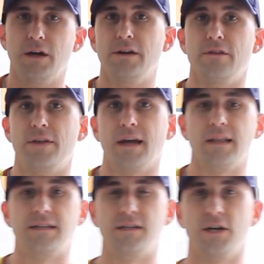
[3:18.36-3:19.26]
Another thing
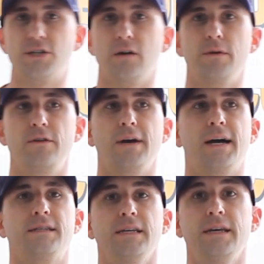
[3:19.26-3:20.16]
I'd like to touch on with you
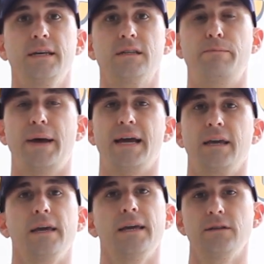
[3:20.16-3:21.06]
guys is
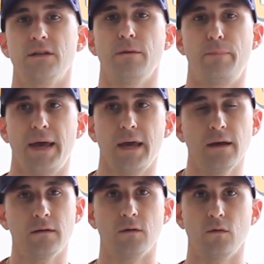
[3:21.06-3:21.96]
backing into the
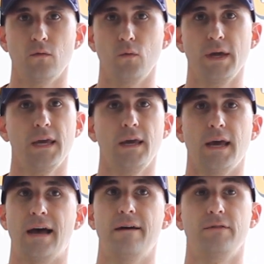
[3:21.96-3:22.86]
bay. We
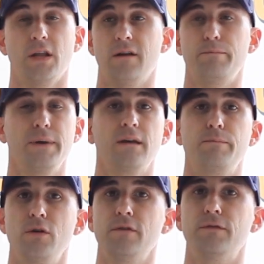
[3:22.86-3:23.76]
have a lot of
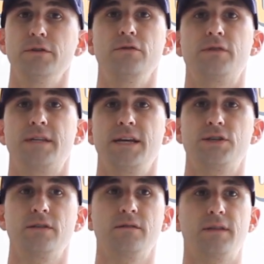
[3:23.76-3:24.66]
big, beautiful new
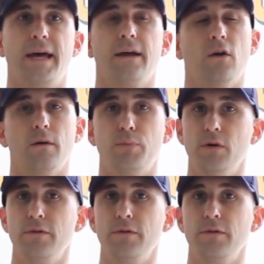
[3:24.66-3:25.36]
stations that are